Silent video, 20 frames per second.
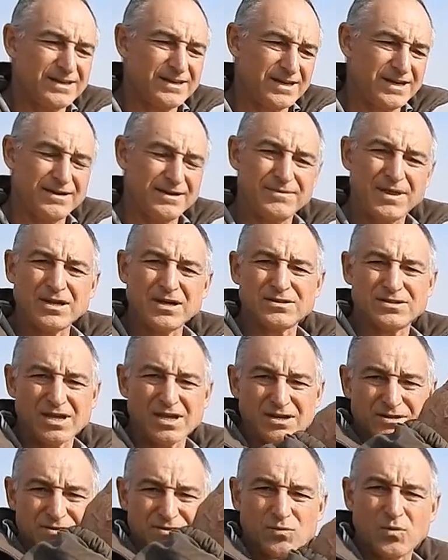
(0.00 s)

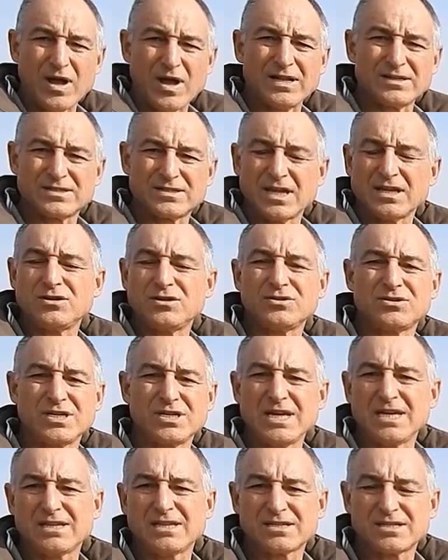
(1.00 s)
Those welds that you
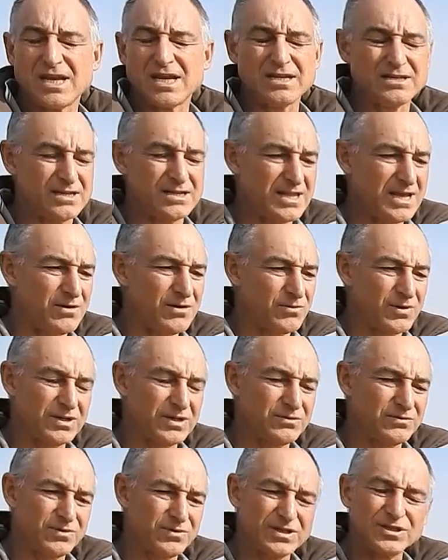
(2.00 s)
see in the center there
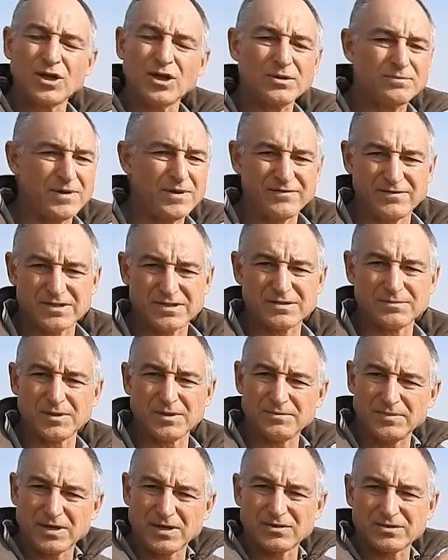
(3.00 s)
will not be
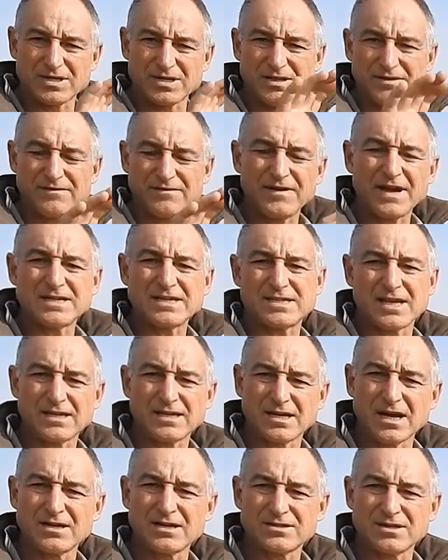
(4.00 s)
visible because of the face
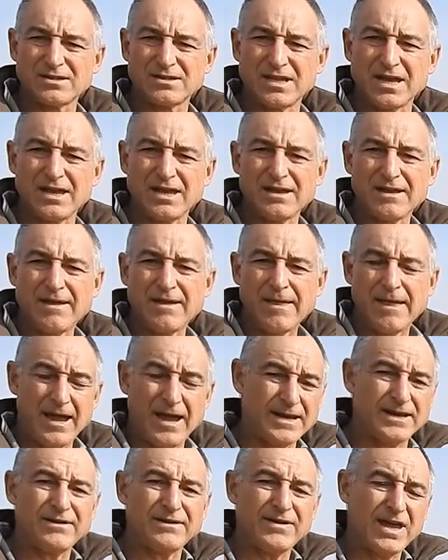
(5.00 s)
that goes on there,
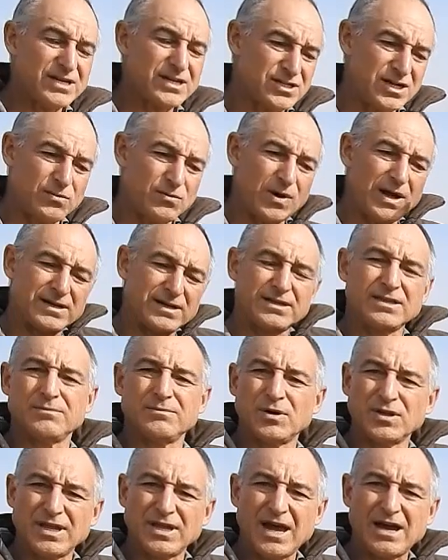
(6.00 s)
and I've actually welded
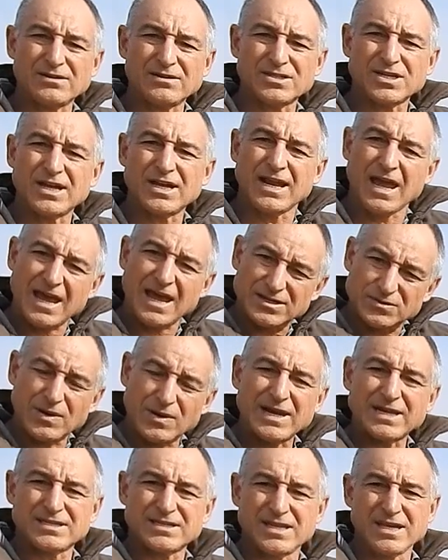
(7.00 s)
them on the outside as
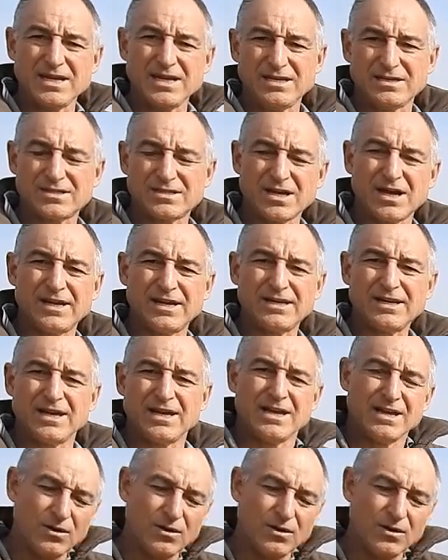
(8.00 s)
well as the inside.